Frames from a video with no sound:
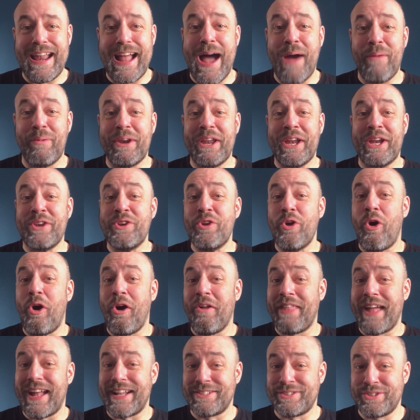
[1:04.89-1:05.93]
I would
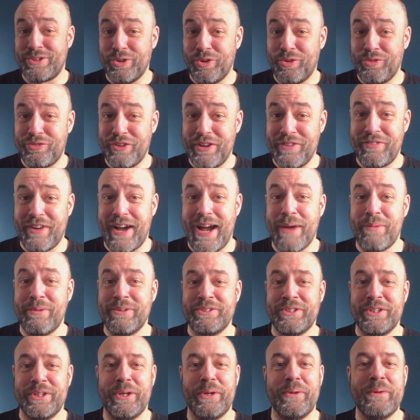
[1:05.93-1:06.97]
ignore that stuff if I
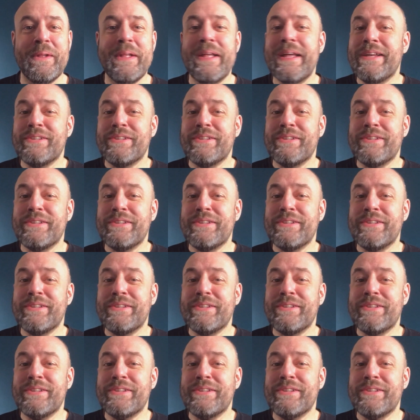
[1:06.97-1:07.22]
was you.